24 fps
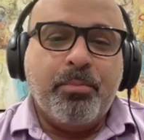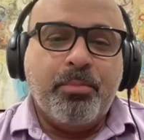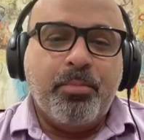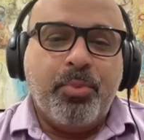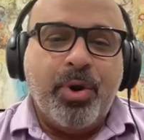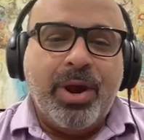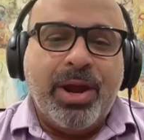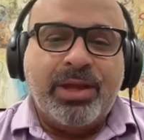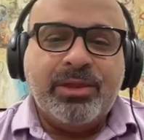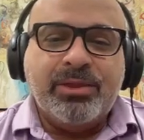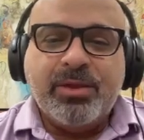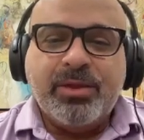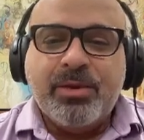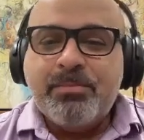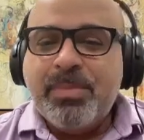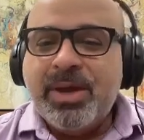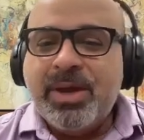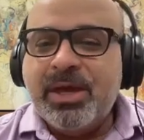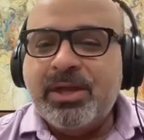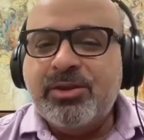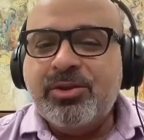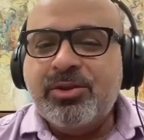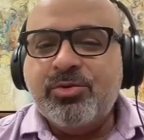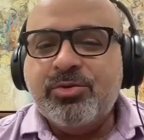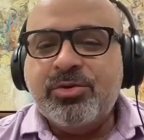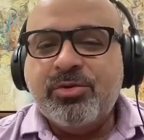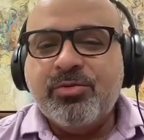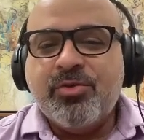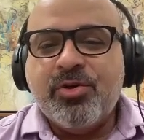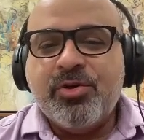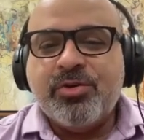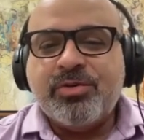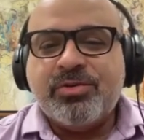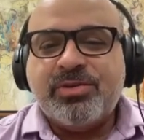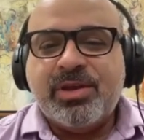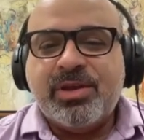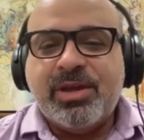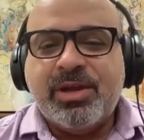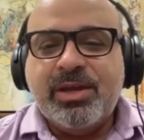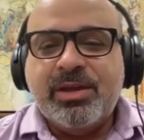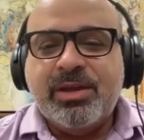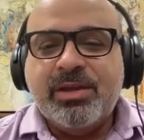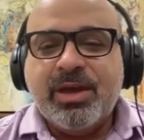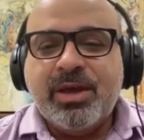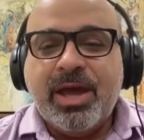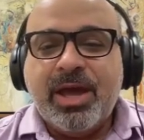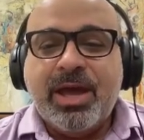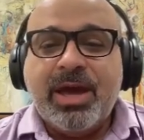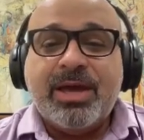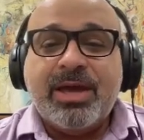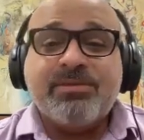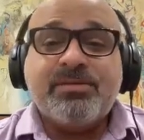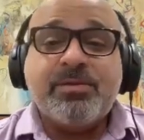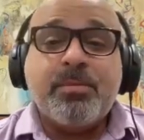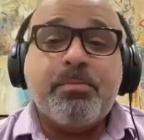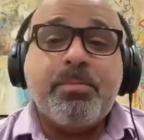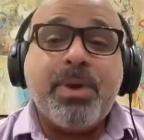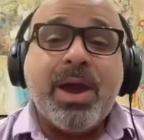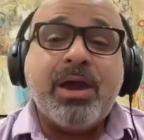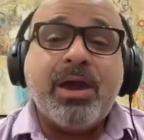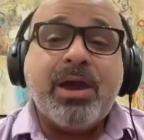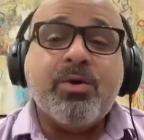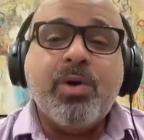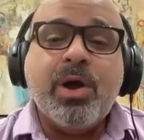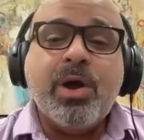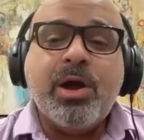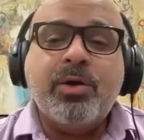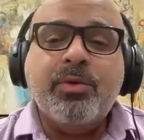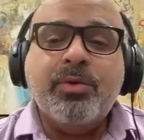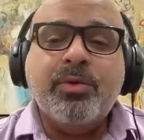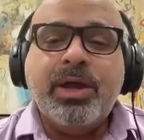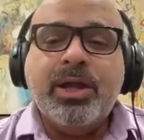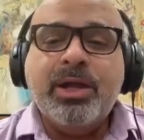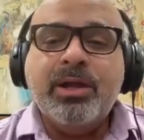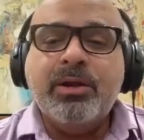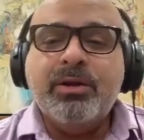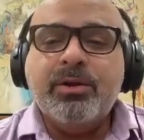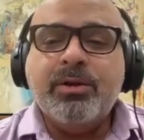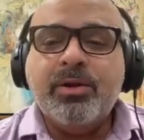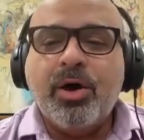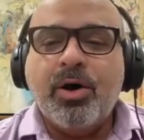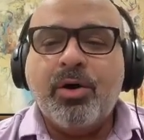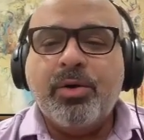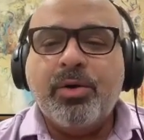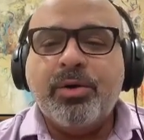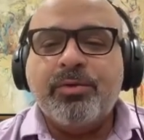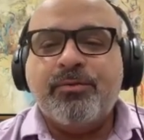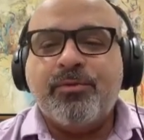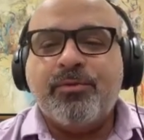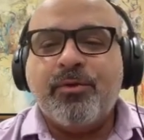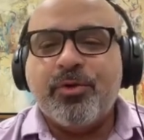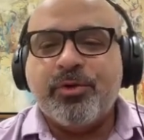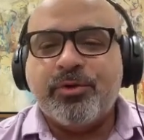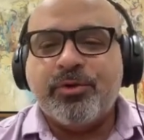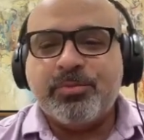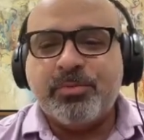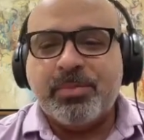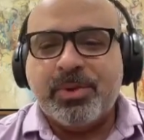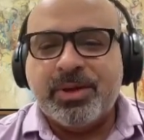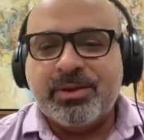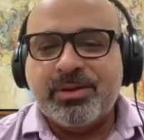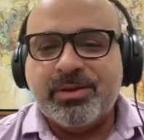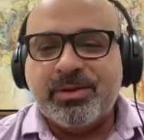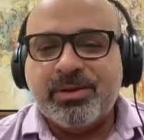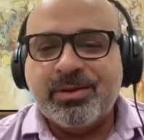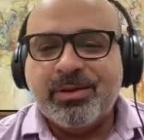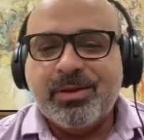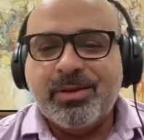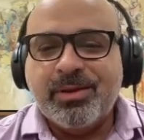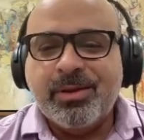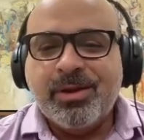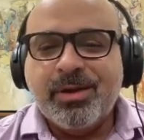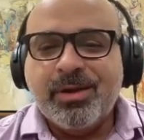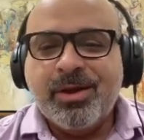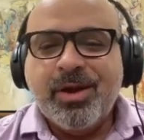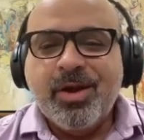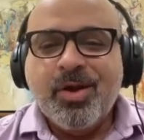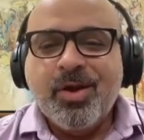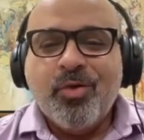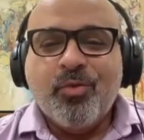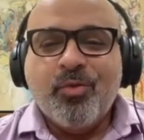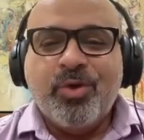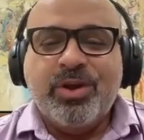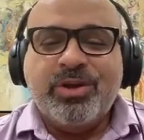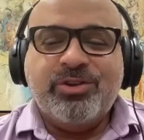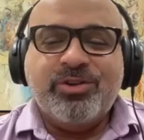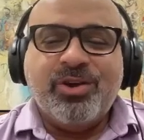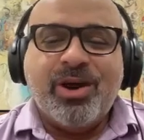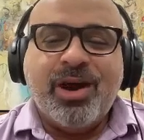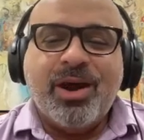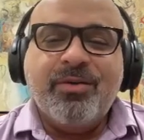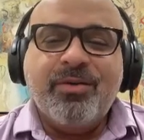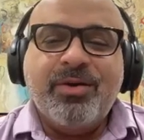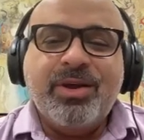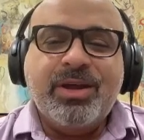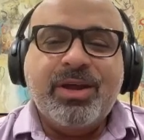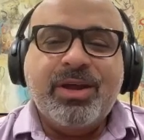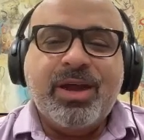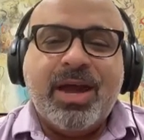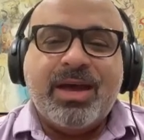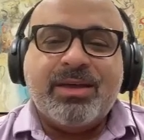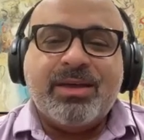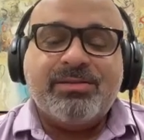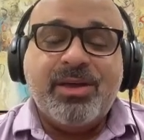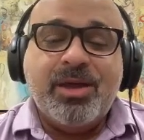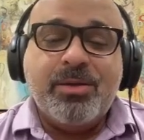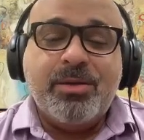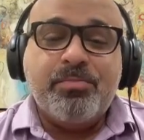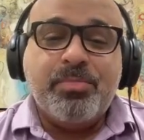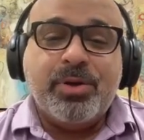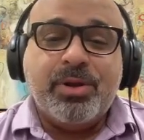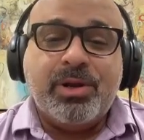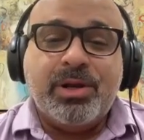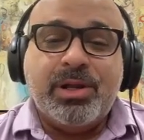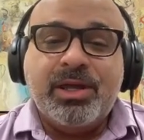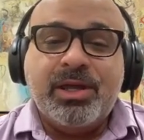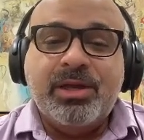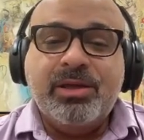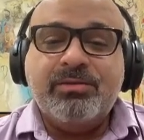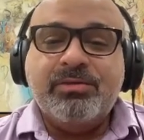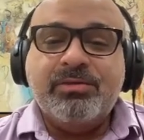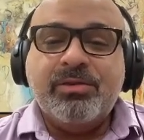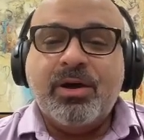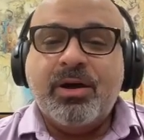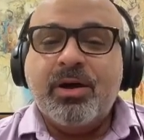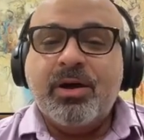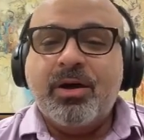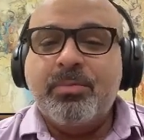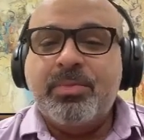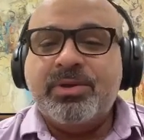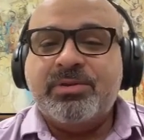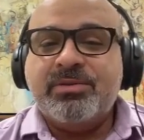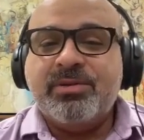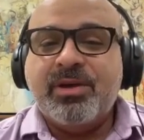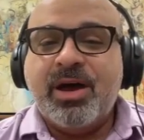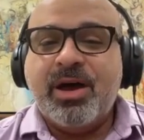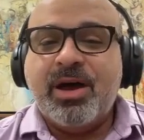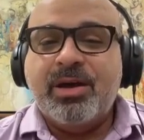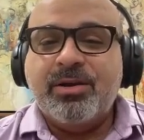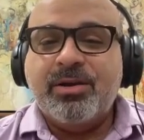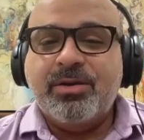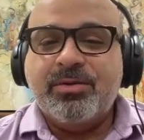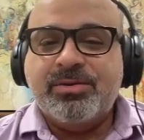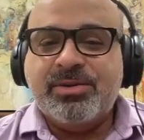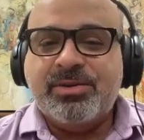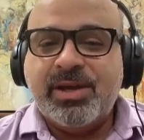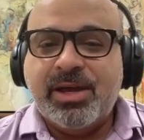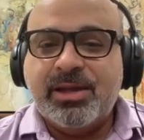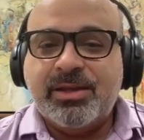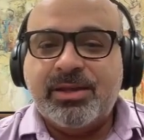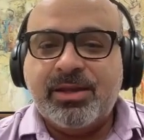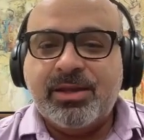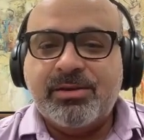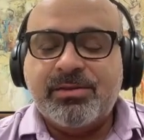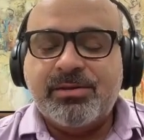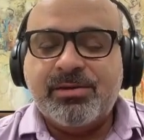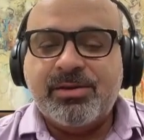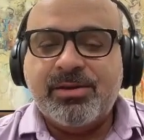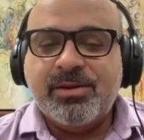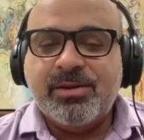Brandman University and has a background in law enforcement, retiring as a police homicide lieutenant.